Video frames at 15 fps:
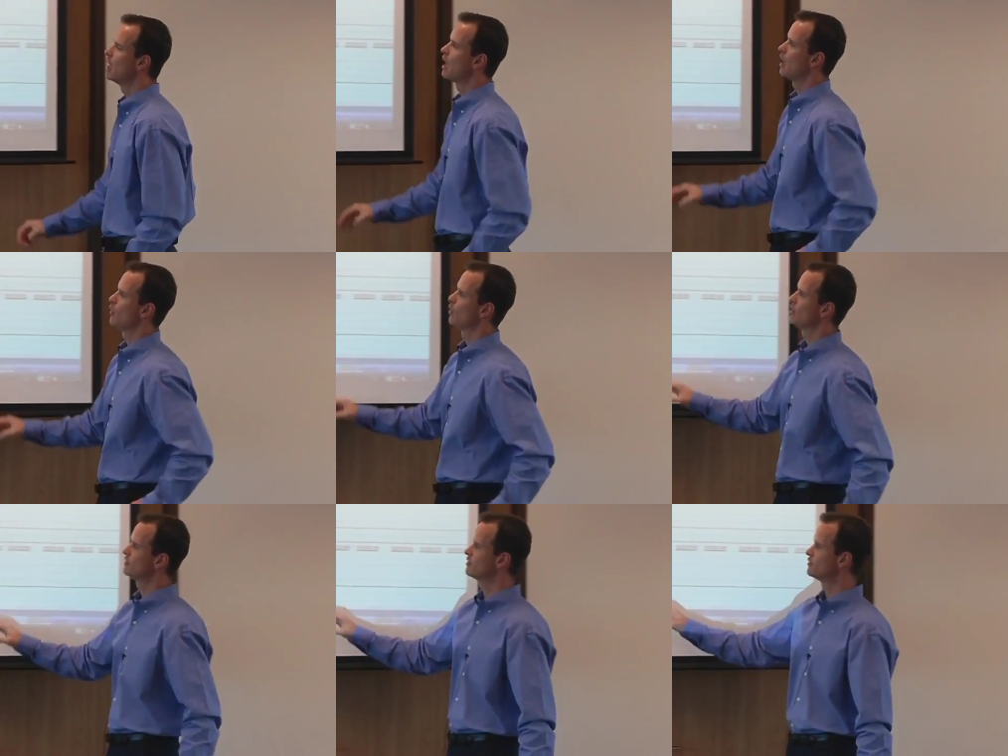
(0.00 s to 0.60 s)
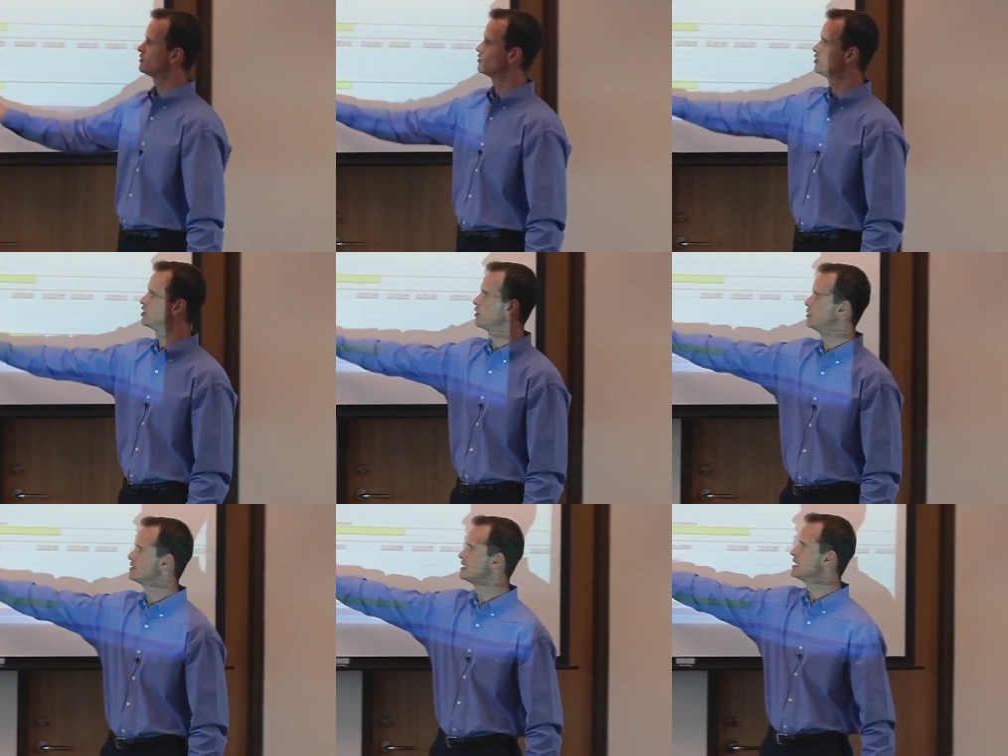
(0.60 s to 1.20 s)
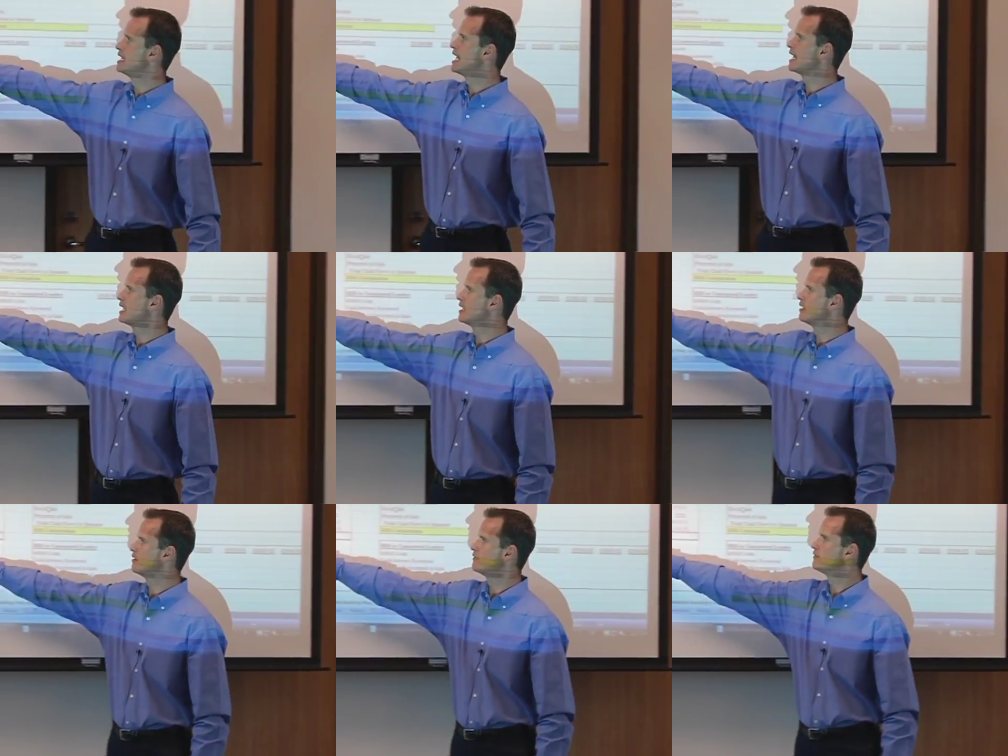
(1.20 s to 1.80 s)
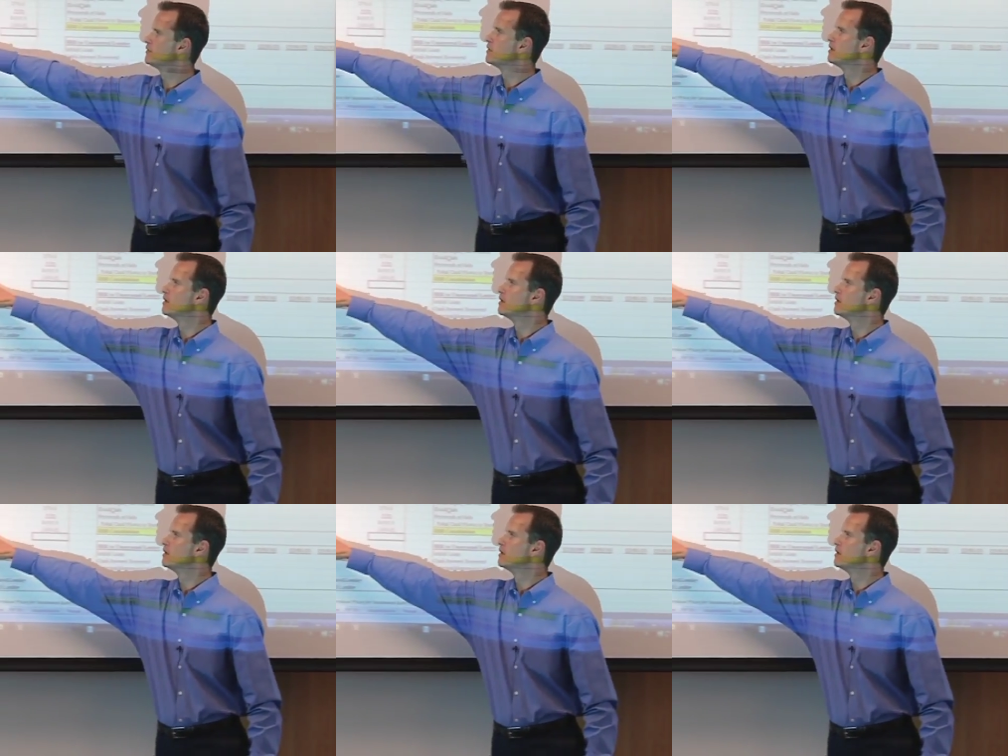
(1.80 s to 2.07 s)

I want this to show as a negative